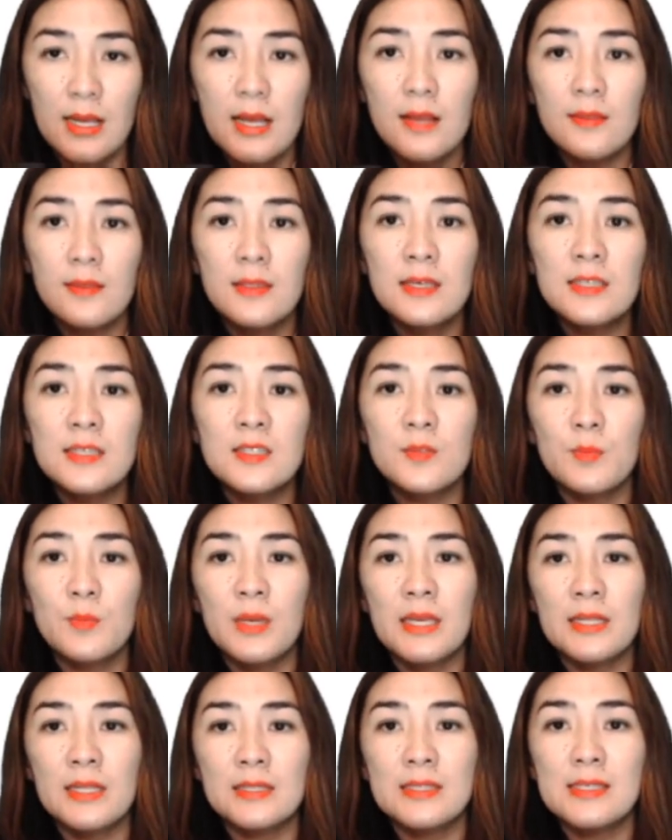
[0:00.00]
This
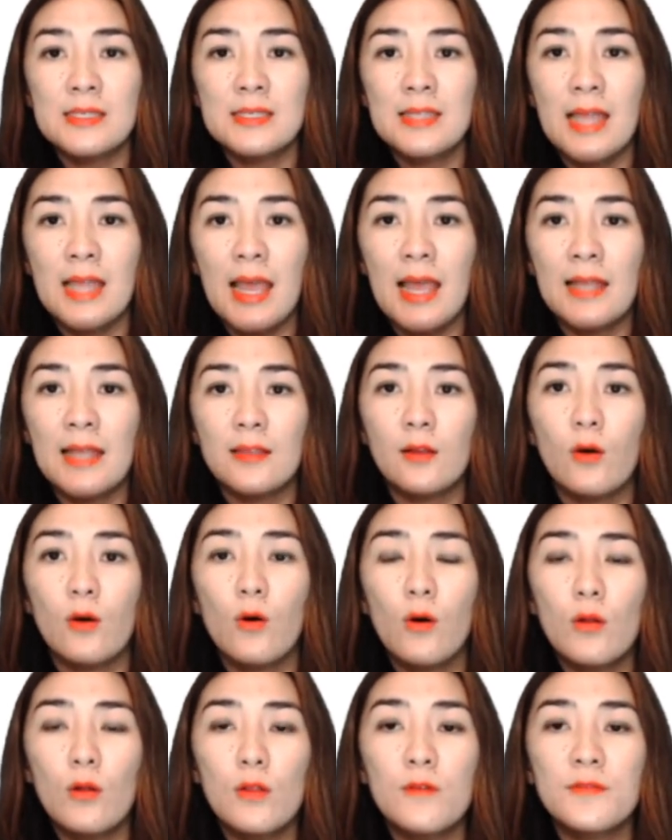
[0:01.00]
means that
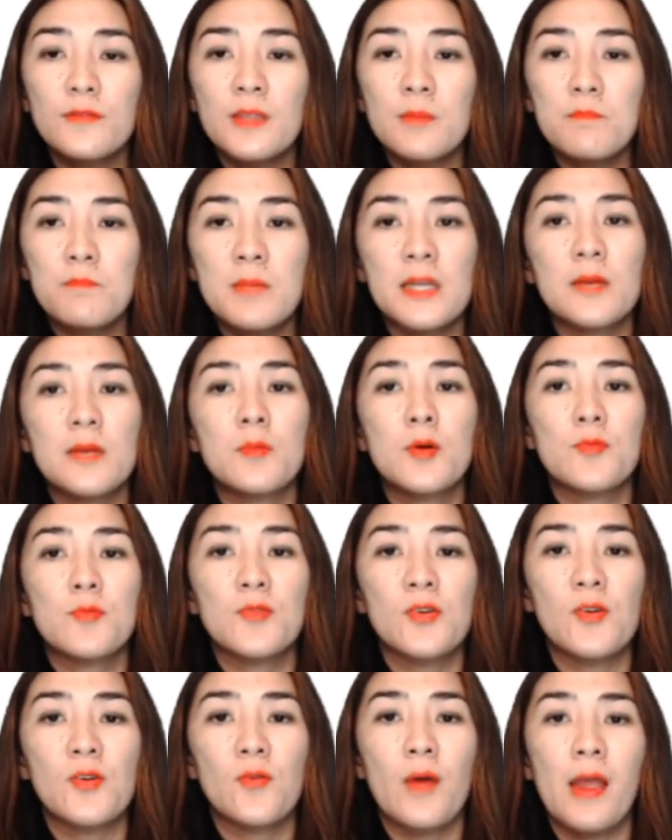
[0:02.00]
all of the minimum
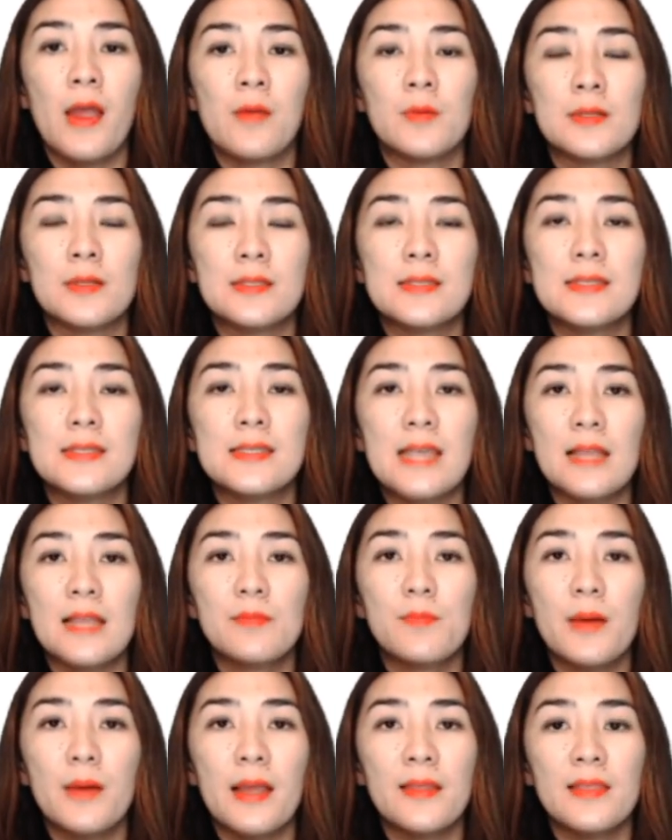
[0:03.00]
requirements set
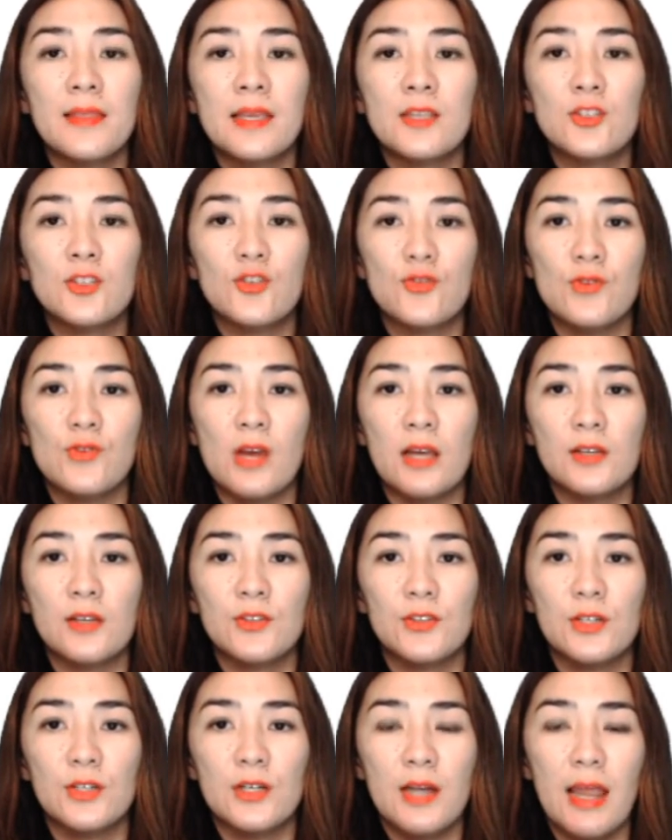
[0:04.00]
by the
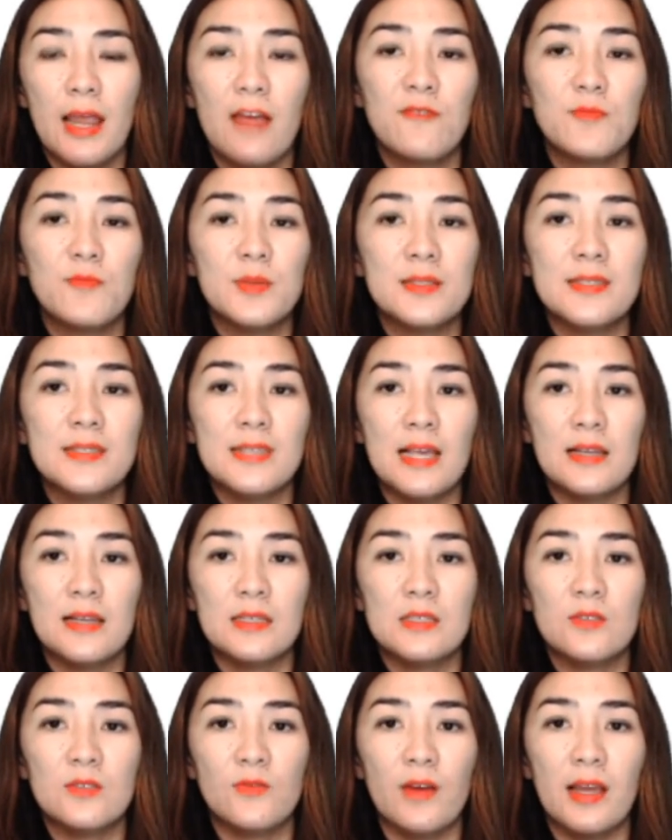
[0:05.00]
instructor have been
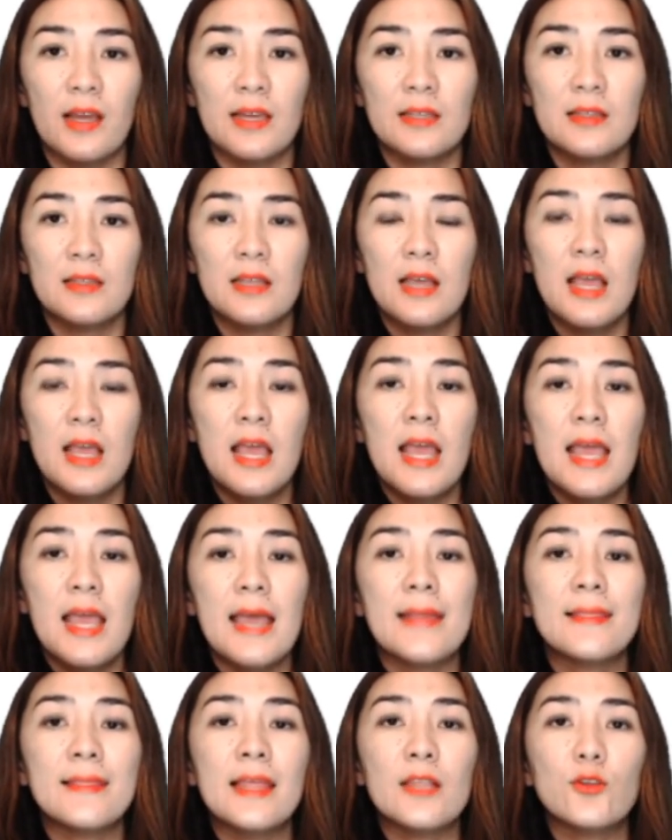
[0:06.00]
satisfied,
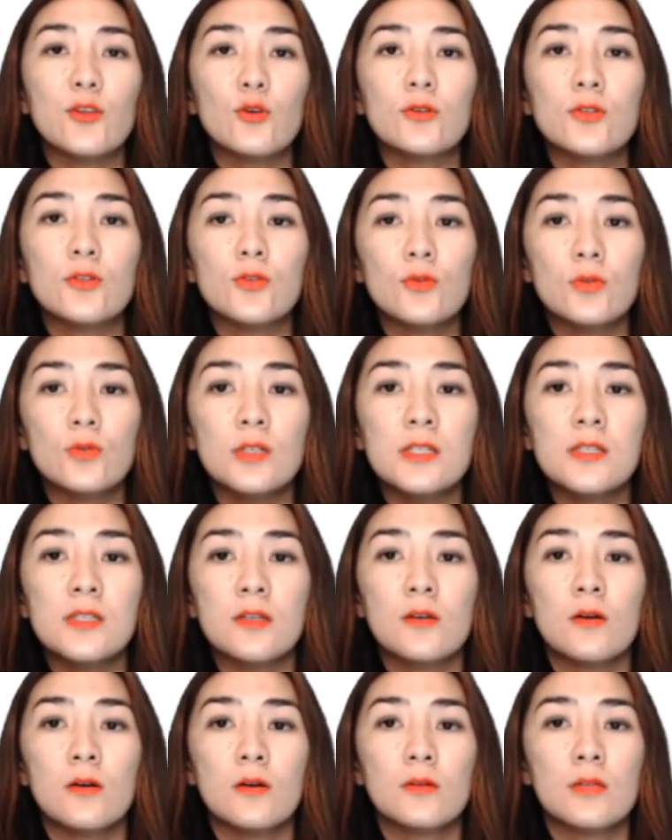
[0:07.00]
and that your source
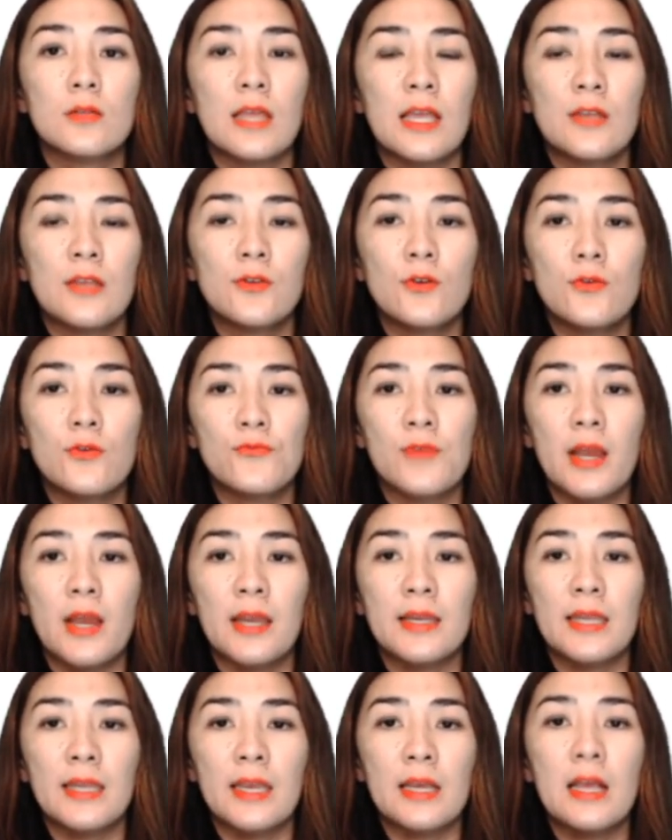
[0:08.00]
code and your
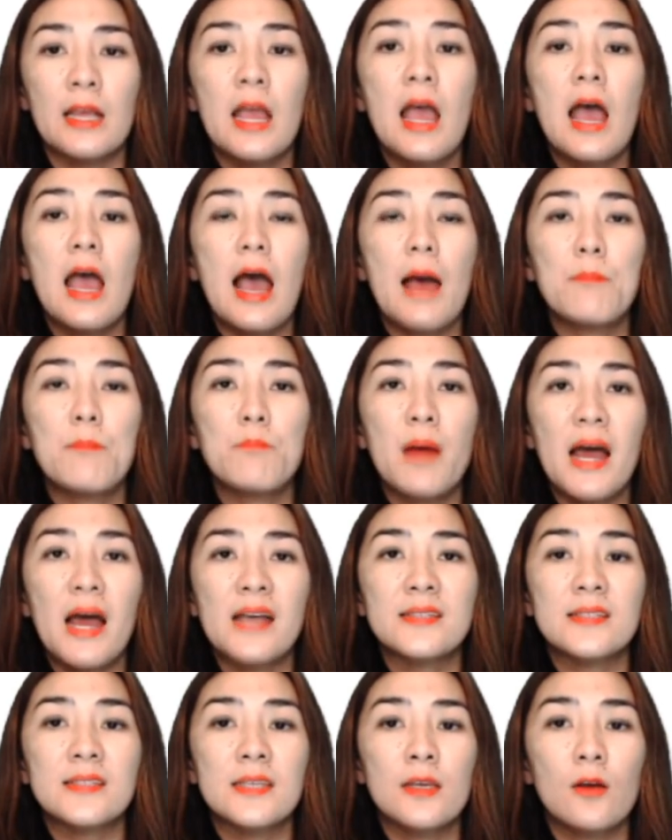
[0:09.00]
writing are
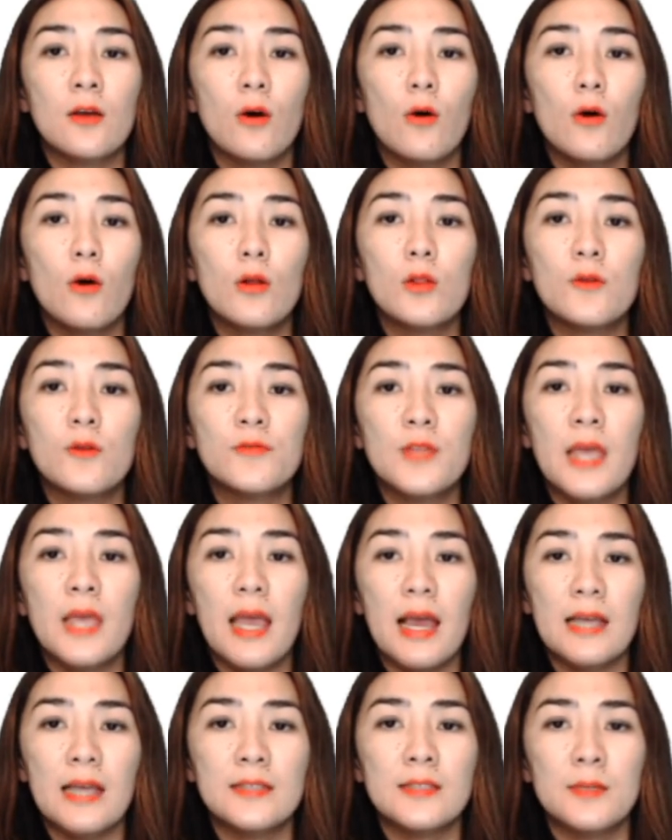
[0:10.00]
passing all of the
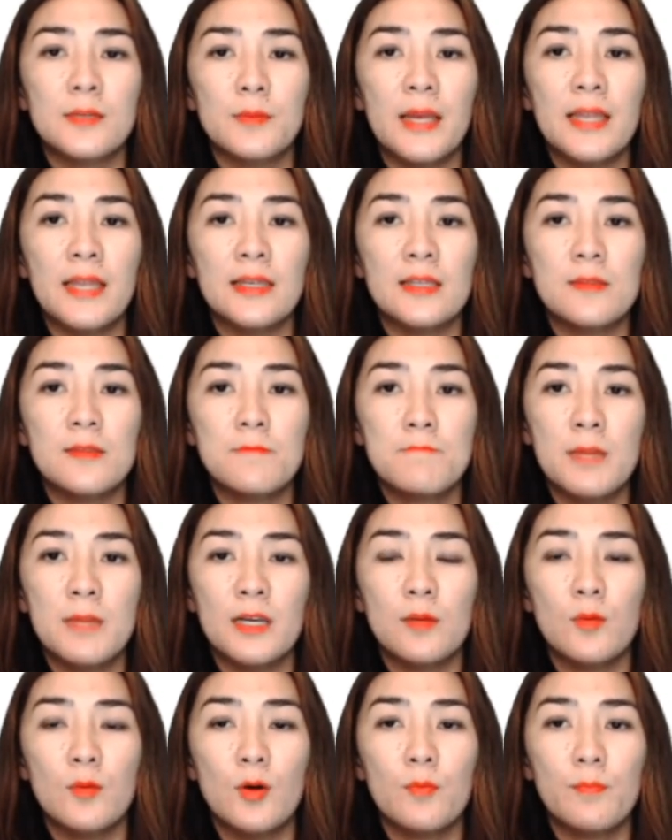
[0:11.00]
automated
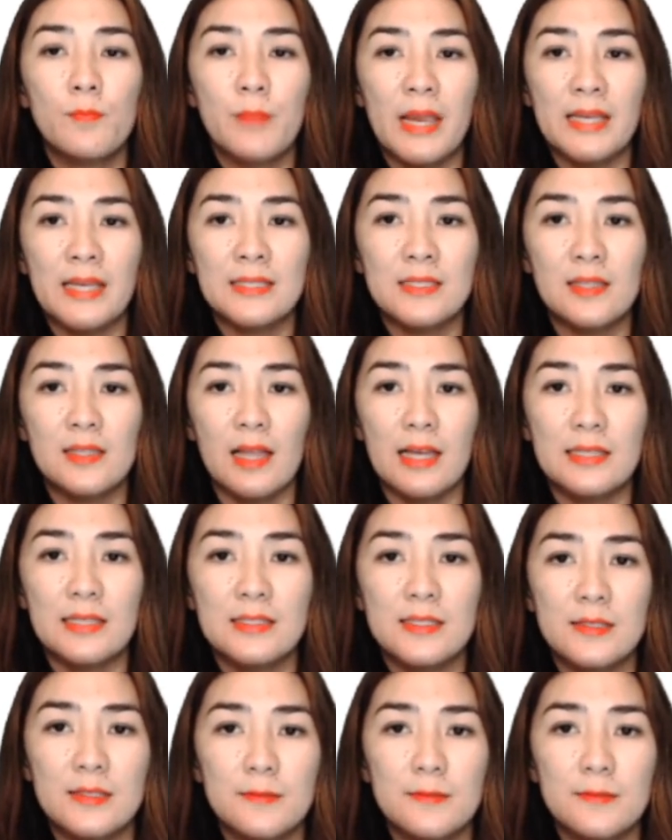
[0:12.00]
minimum baselines.